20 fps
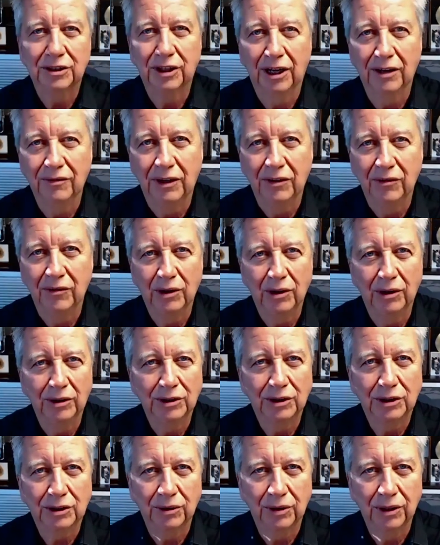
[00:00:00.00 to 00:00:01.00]
I've never heard a
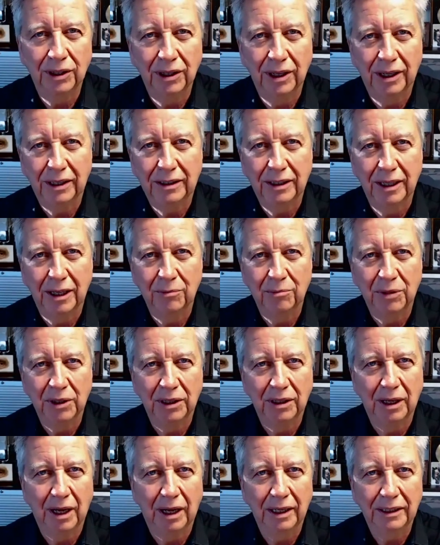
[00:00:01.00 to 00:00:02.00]
story like that,
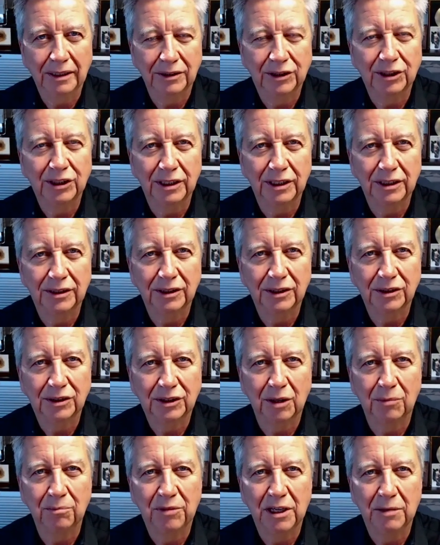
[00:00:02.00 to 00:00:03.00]
but I can see that
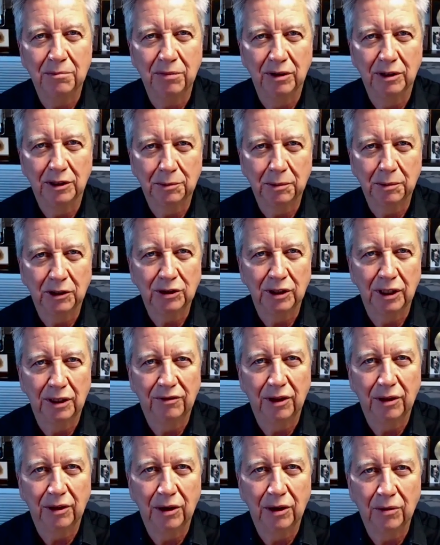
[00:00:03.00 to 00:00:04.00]
some people, especially if
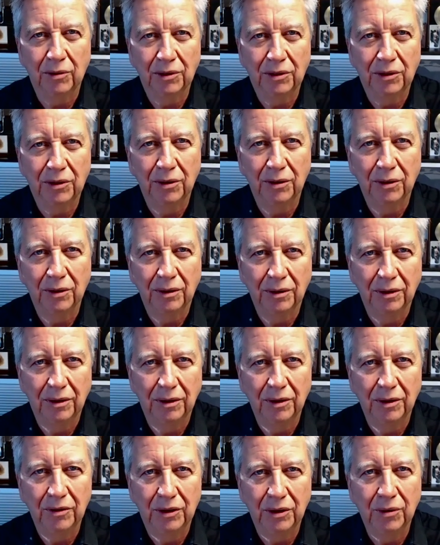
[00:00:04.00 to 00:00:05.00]
they know what they're
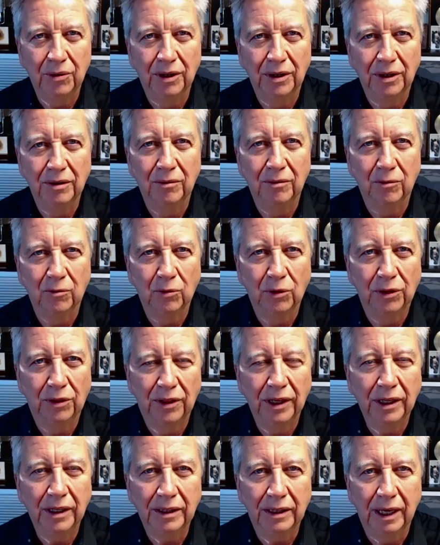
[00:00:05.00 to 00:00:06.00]
they're doing, would
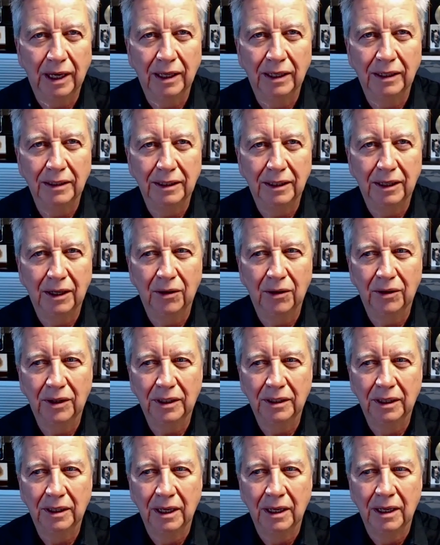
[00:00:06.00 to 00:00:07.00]
think that, you know, and
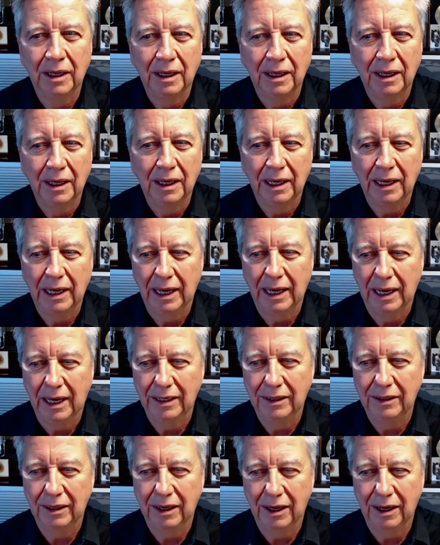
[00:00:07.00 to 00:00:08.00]

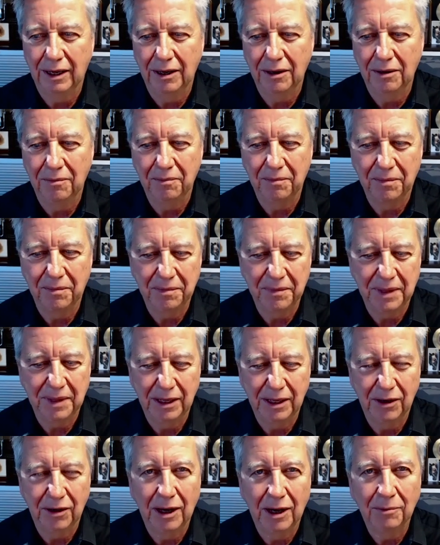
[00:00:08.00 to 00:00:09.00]
and um, you
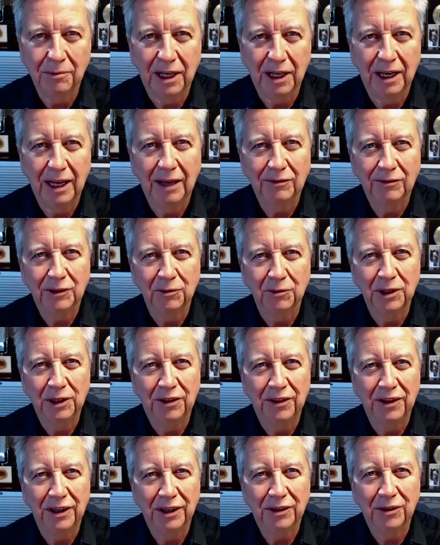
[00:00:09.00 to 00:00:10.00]
know, I'm going to have to
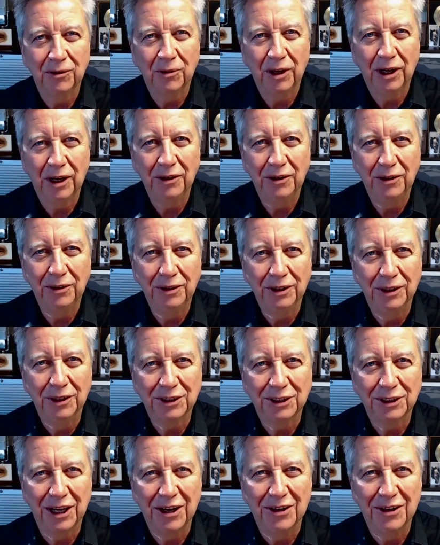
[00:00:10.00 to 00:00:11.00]
rethink the way I do this
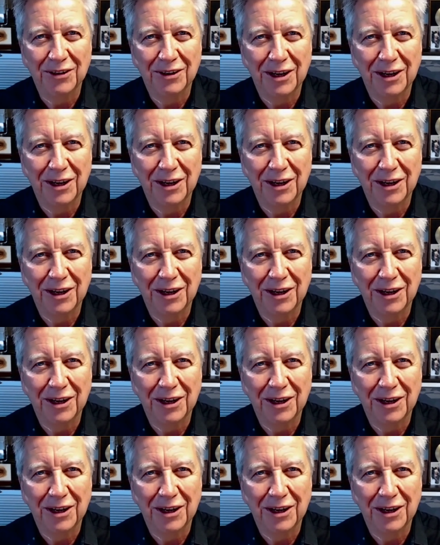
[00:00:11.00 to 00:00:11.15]
now.